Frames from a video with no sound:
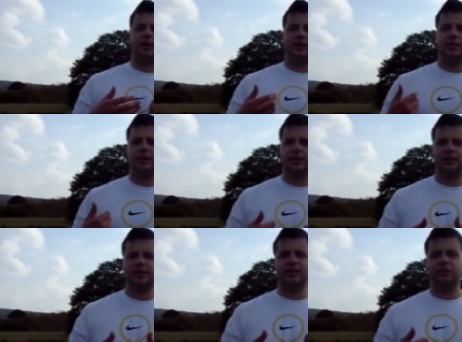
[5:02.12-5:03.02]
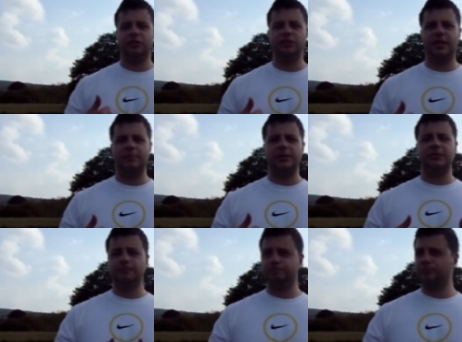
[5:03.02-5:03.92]
any uh, instant
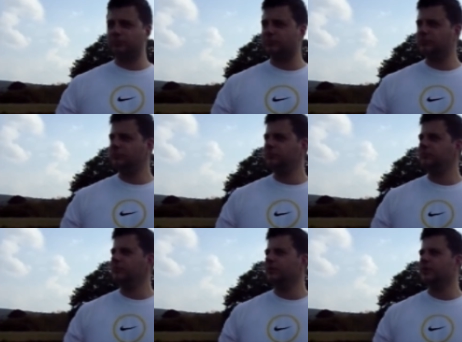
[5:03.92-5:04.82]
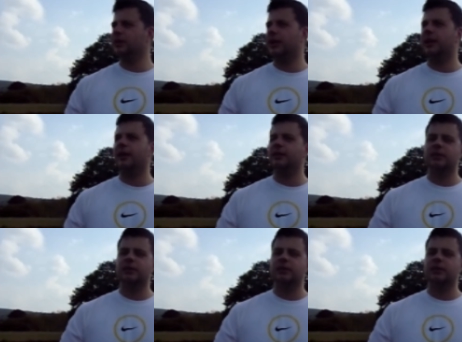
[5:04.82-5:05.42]
damage uh,